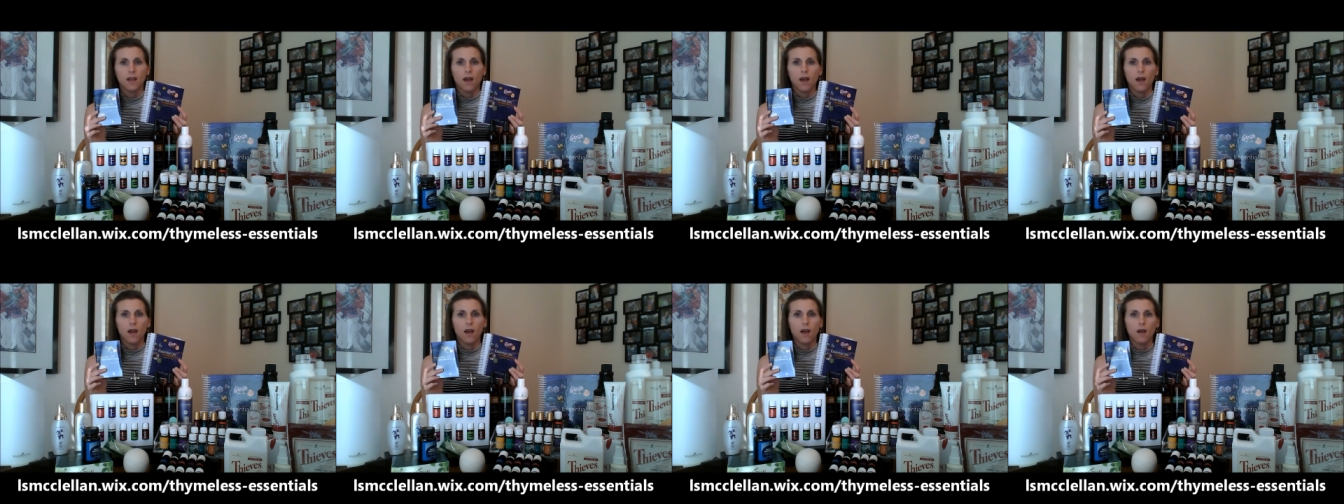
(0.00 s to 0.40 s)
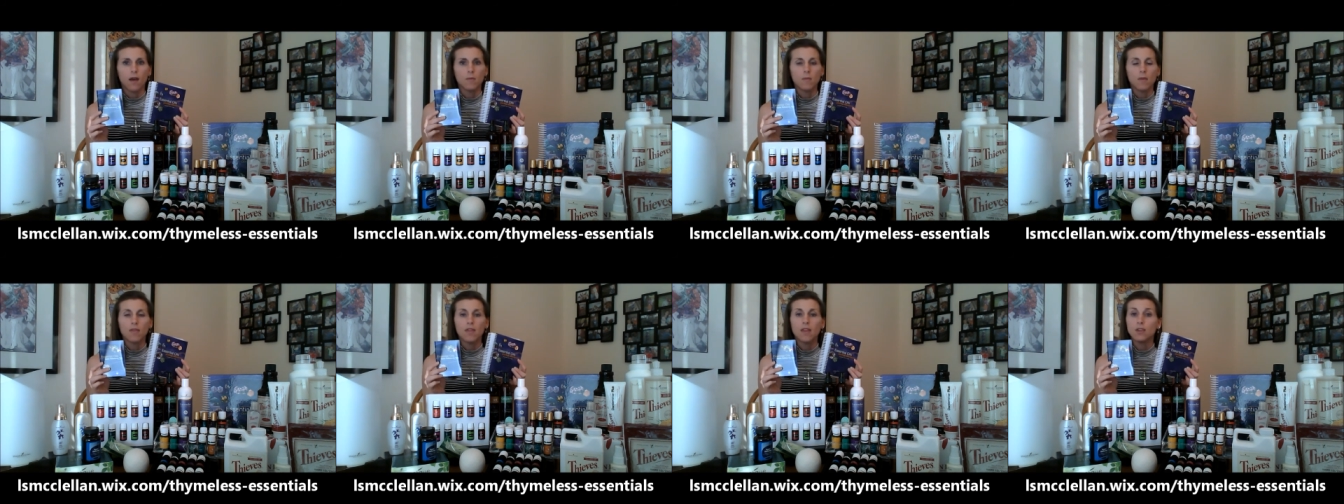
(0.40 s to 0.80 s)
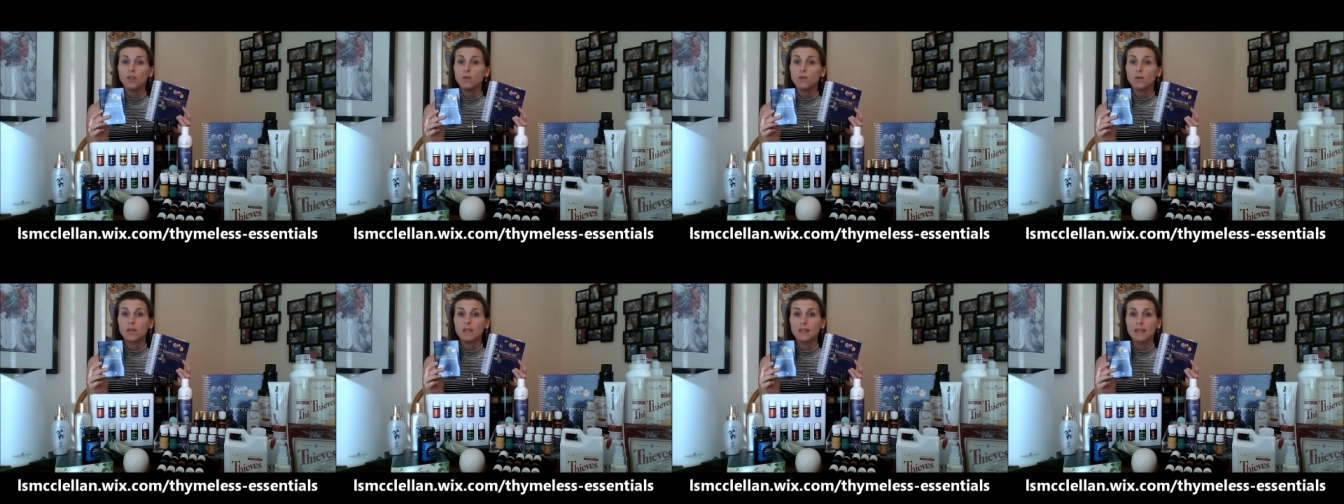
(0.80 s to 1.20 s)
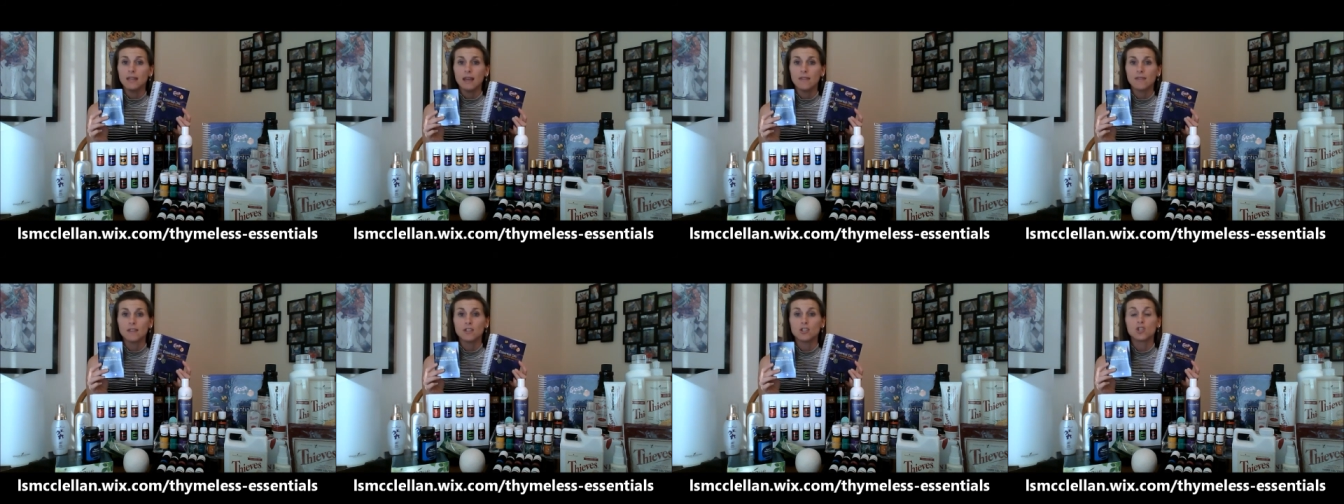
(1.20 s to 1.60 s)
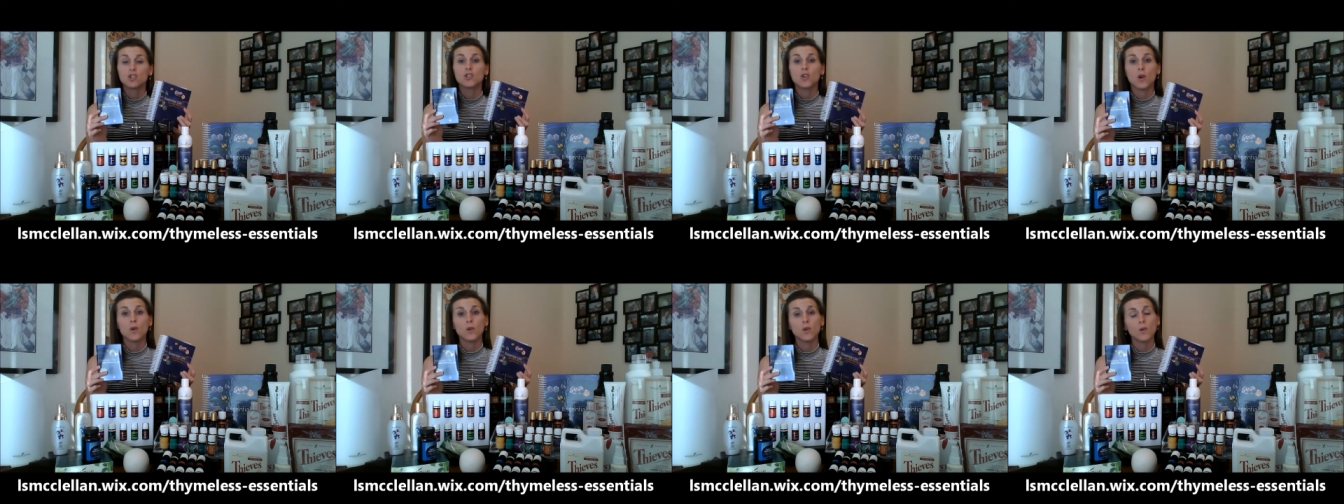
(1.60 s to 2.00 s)
that you could get that
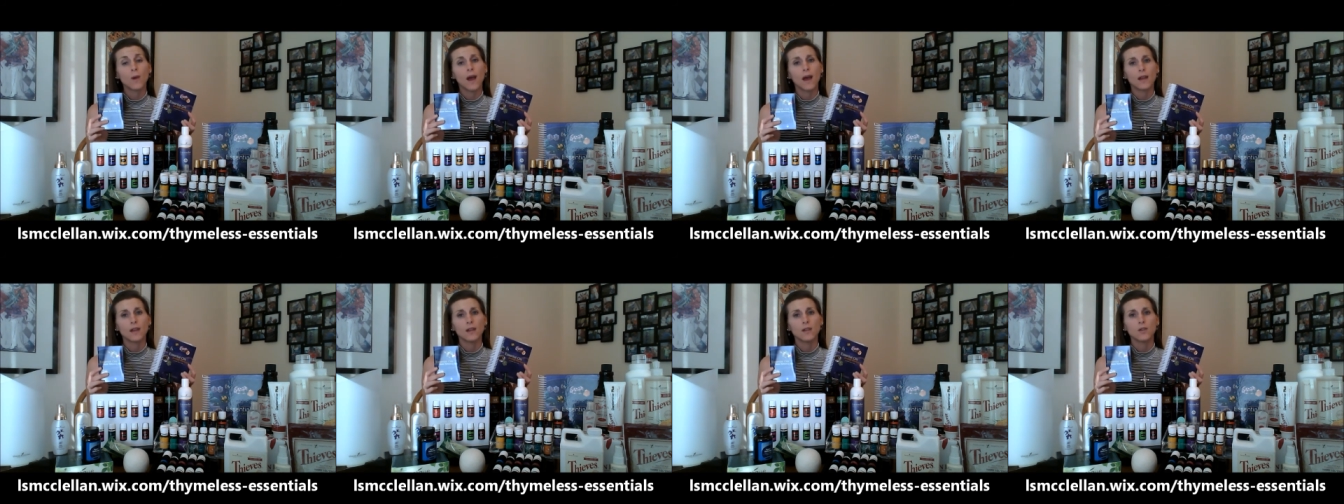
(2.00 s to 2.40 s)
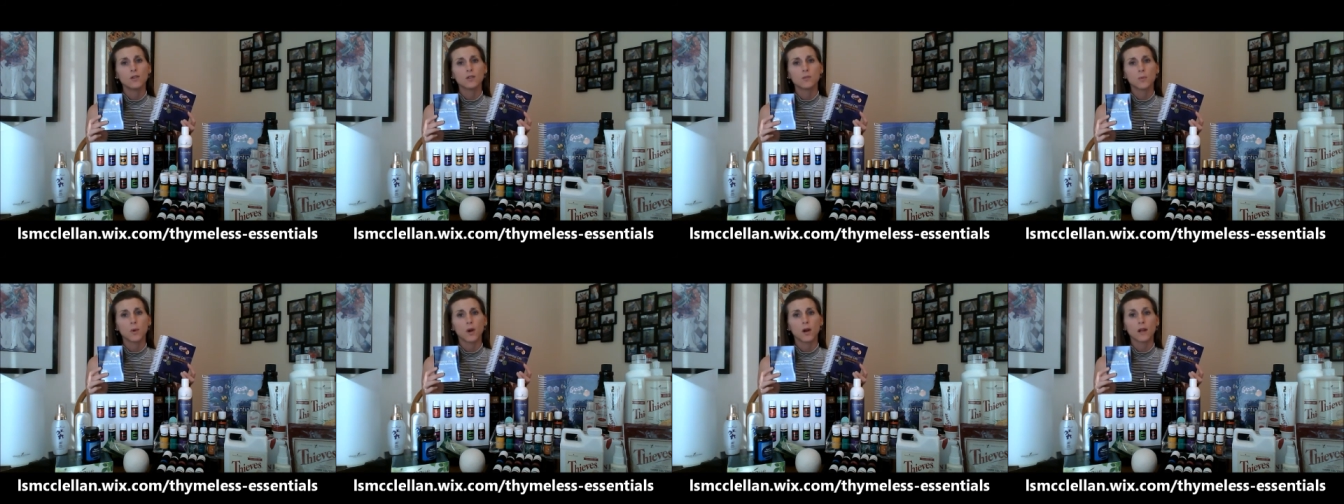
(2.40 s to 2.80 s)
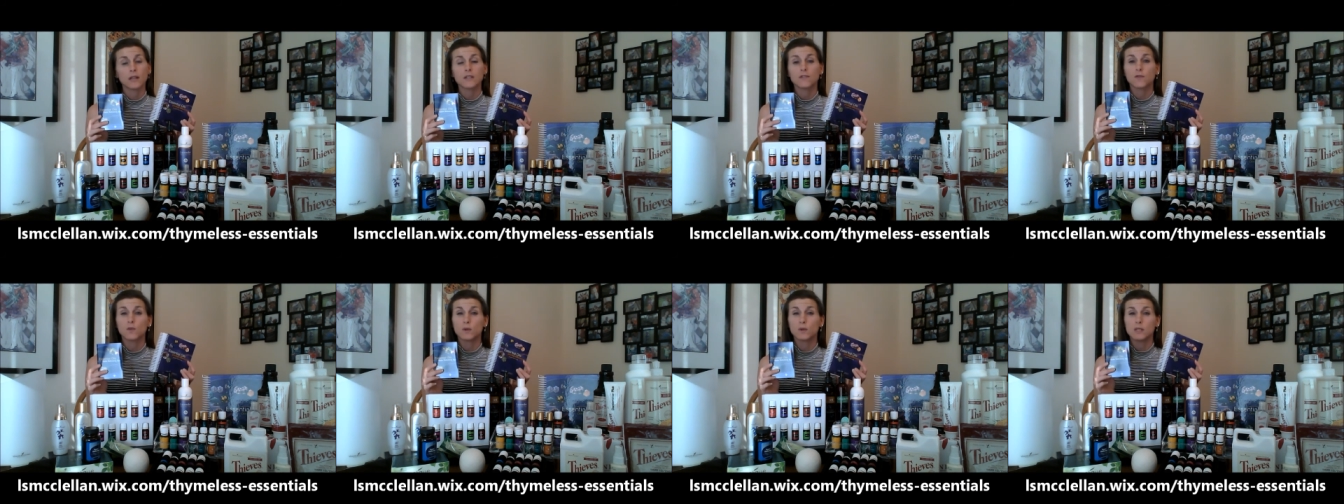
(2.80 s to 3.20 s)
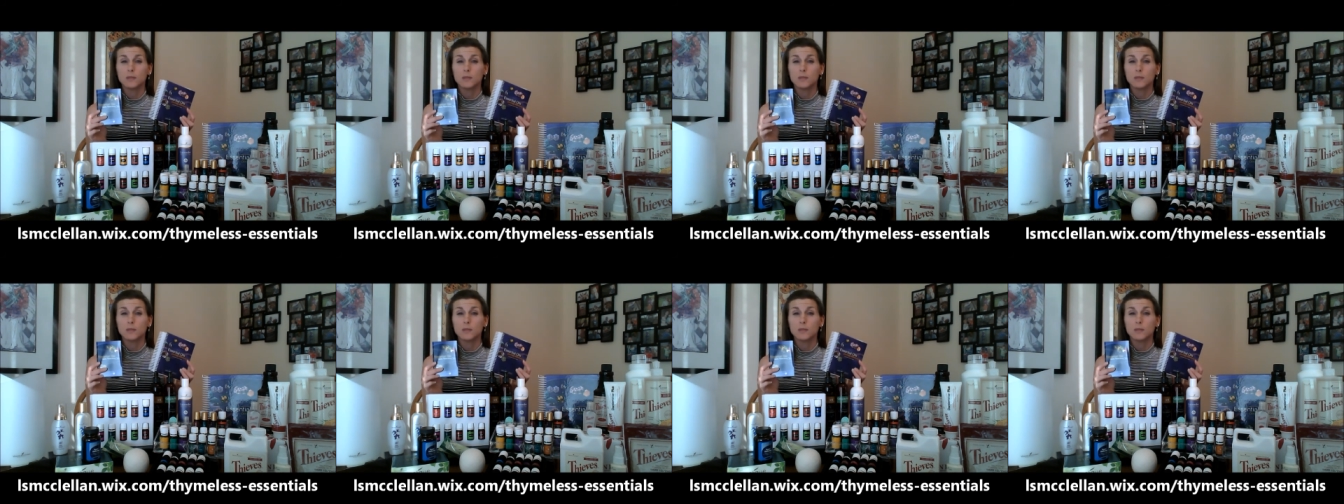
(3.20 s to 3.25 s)
show you how to use products for